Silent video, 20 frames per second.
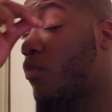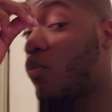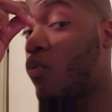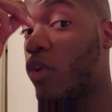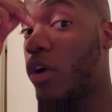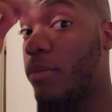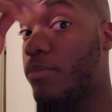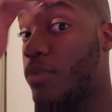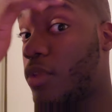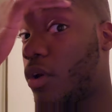
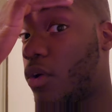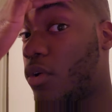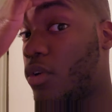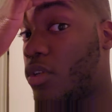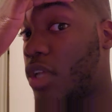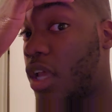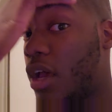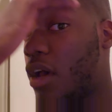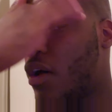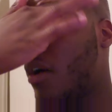ripped though as
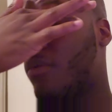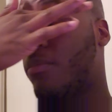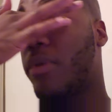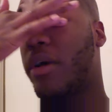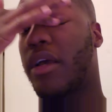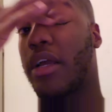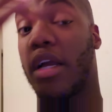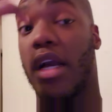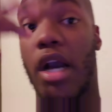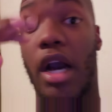hell,
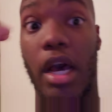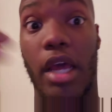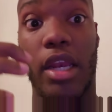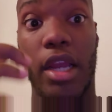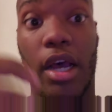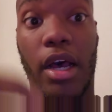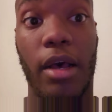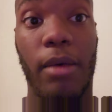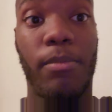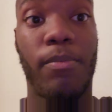but cut
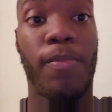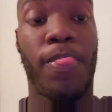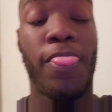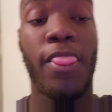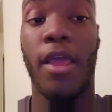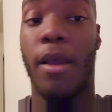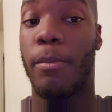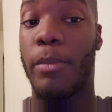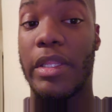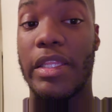up
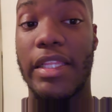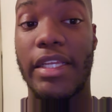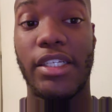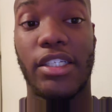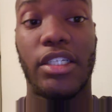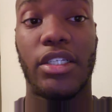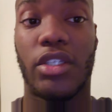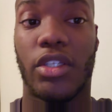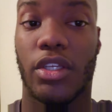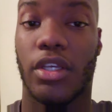
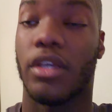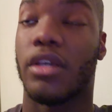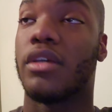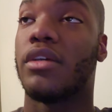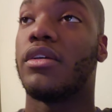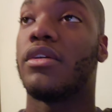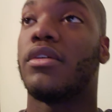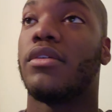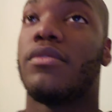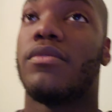maliciously.
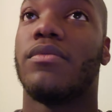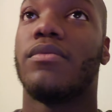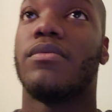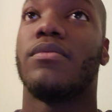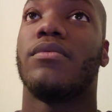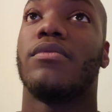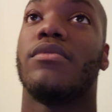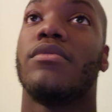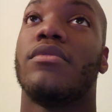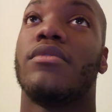
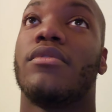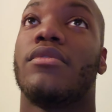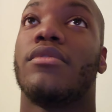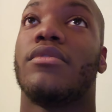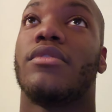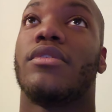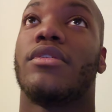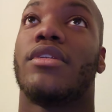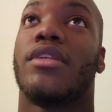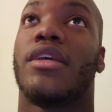
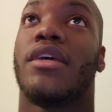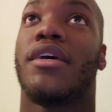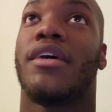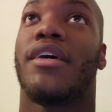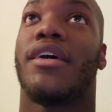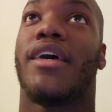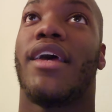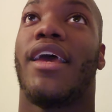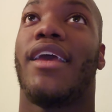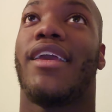
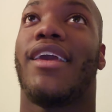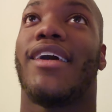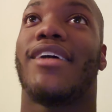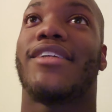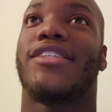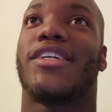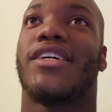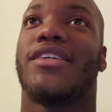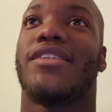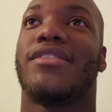Hey
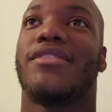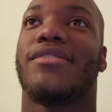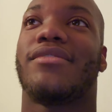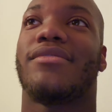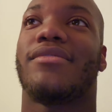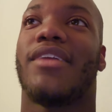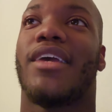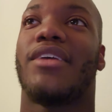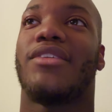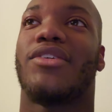Kanchan,
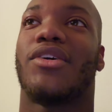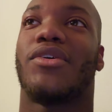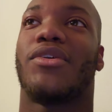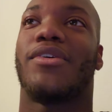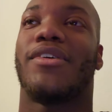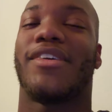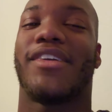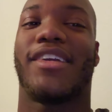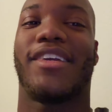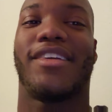hey
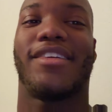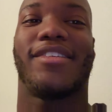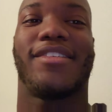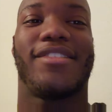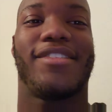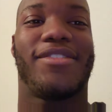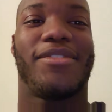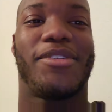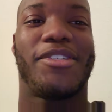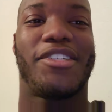Todoroki,
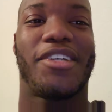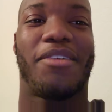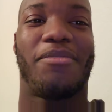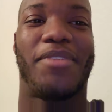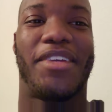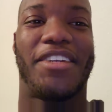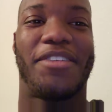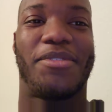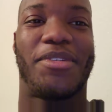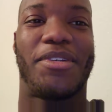what y'all
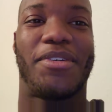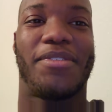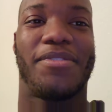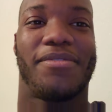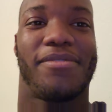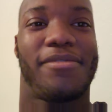been up to?